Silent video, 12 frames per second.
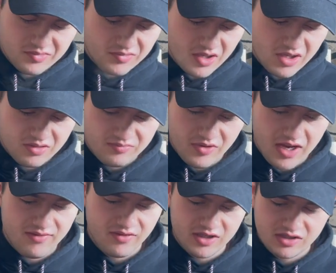and
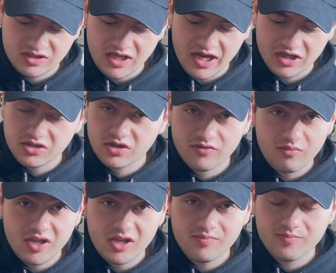have, like, texture of
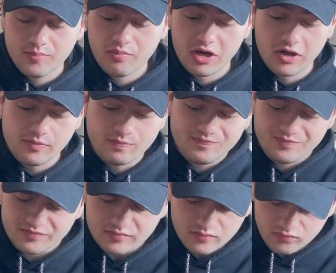meat, but
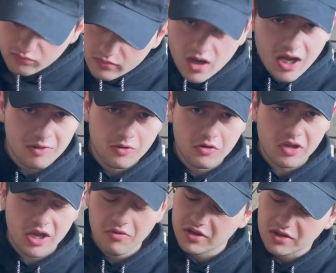I'm okay with